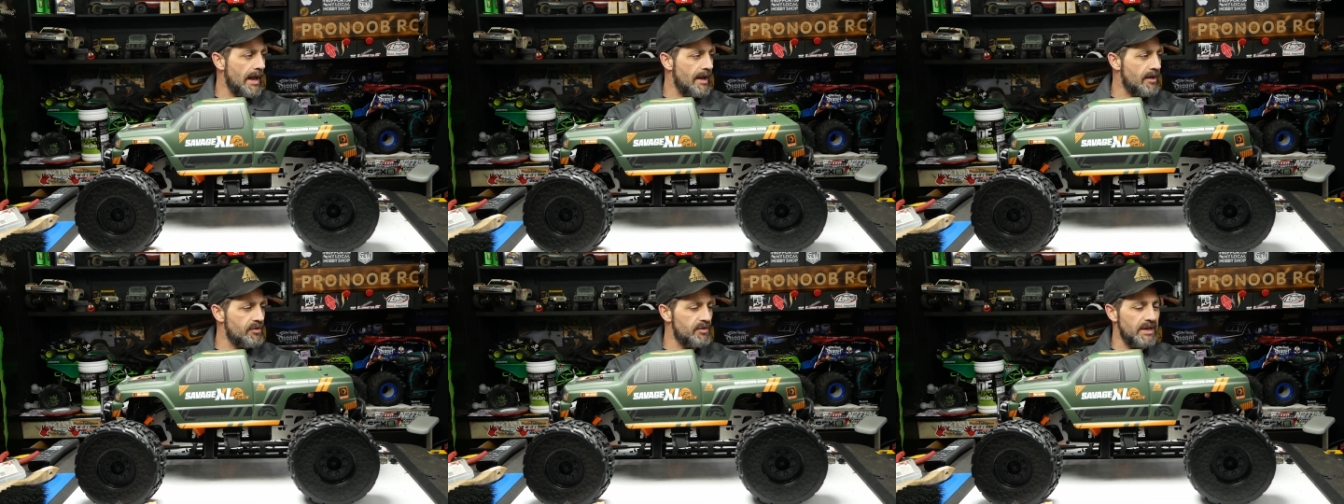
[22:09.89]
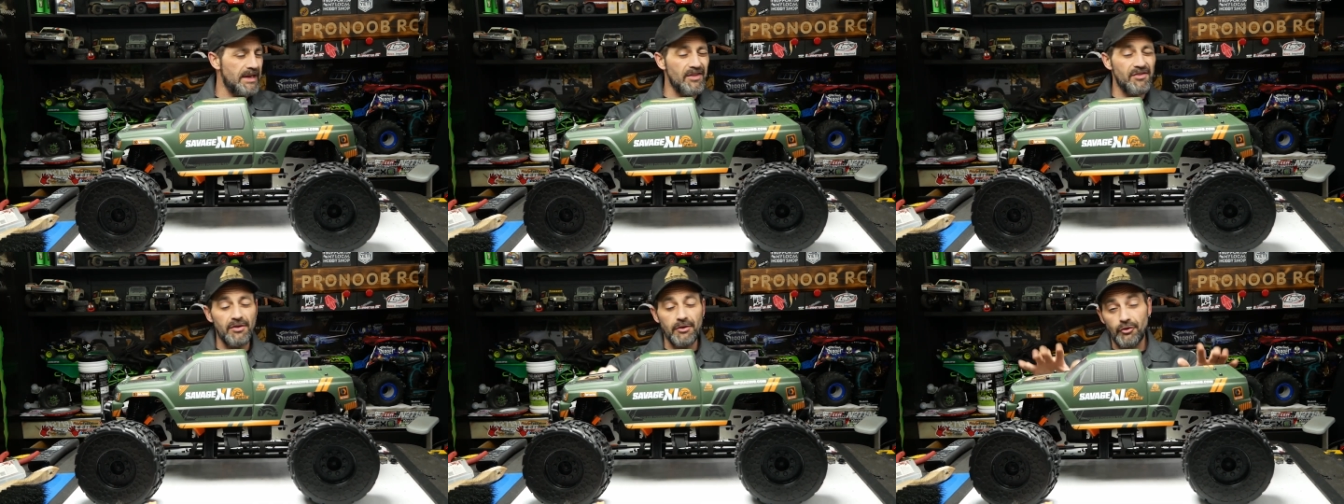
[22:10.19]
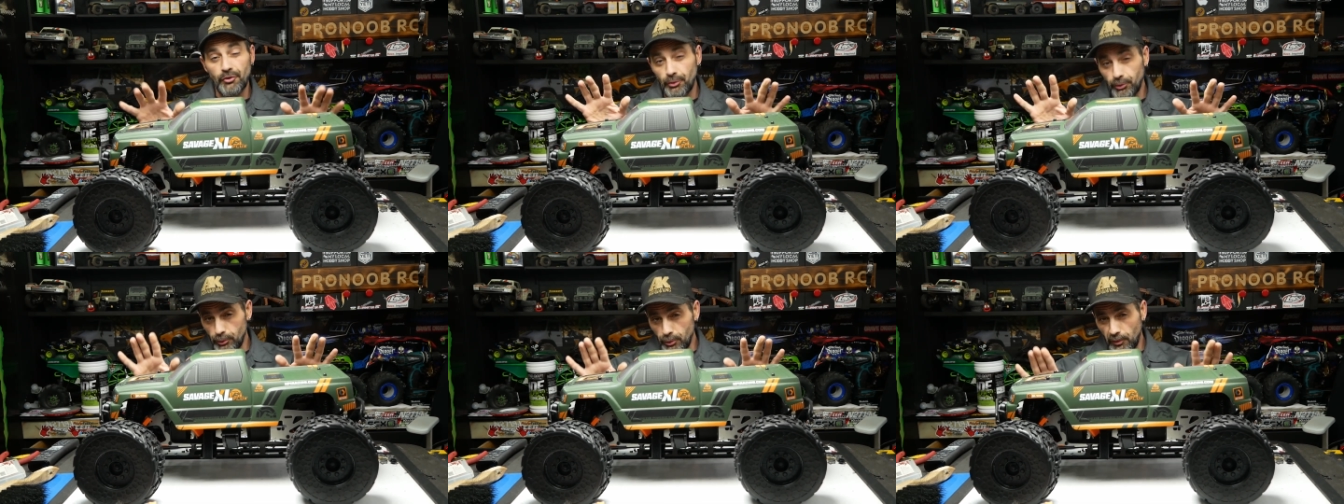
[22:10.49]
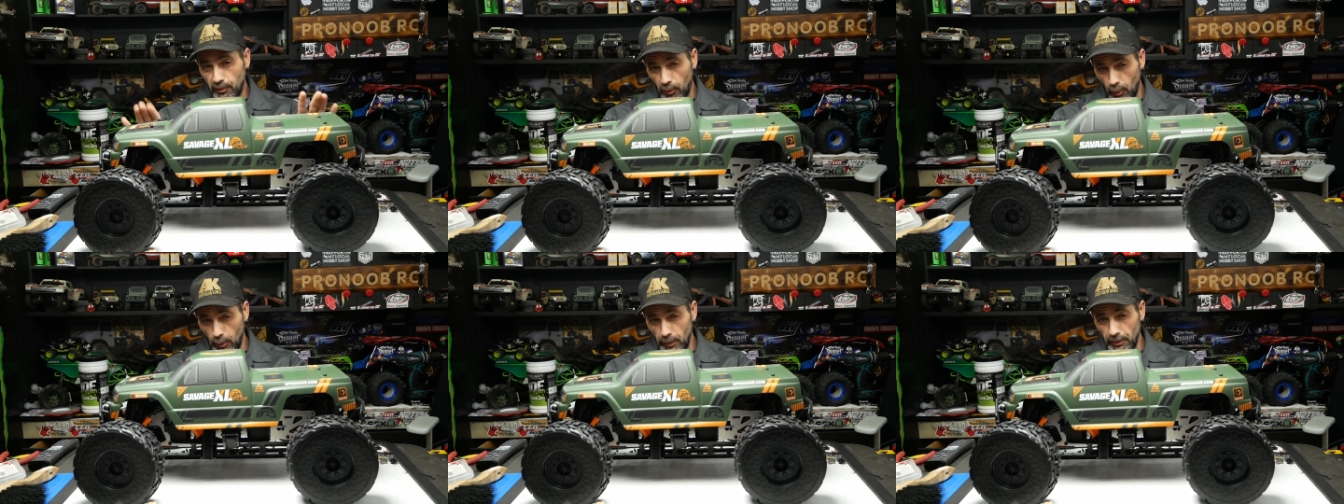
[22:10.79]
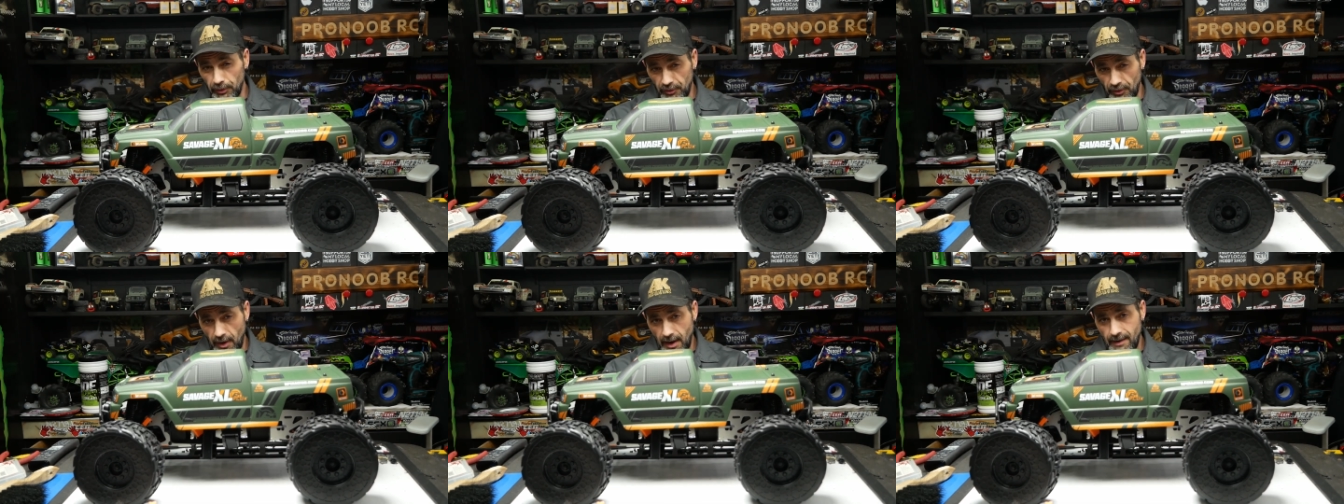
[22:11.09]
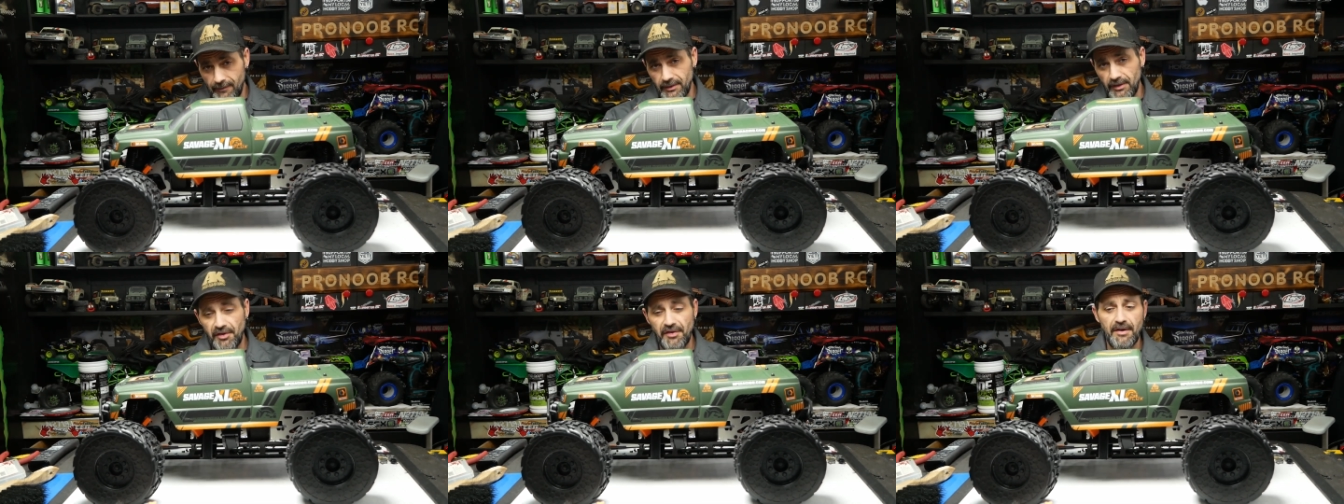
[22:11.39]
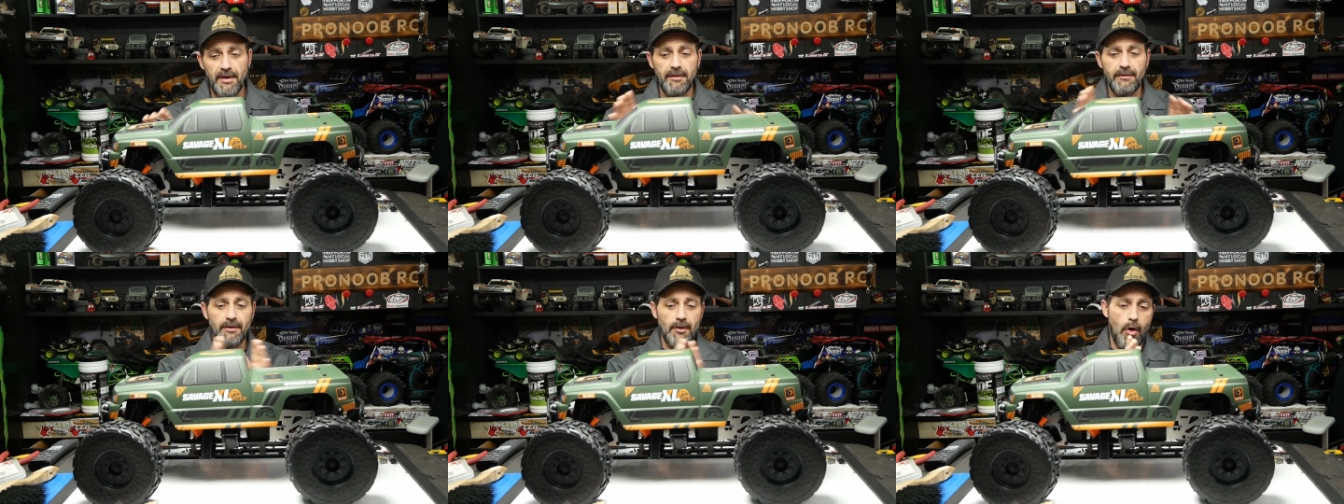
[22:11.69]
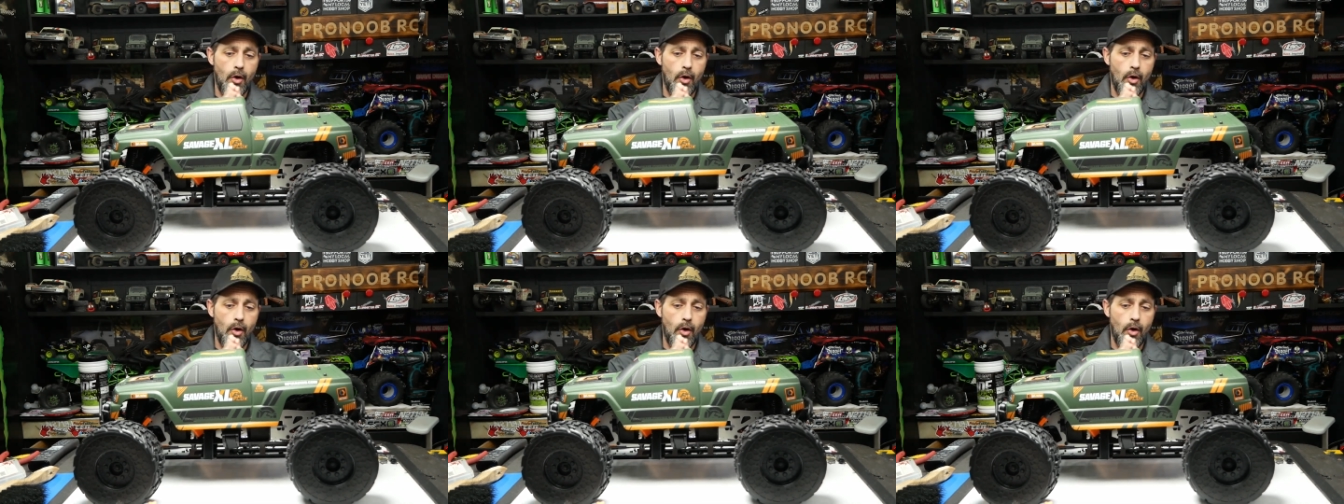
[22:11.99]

as it is a true four-wheel drive instead of an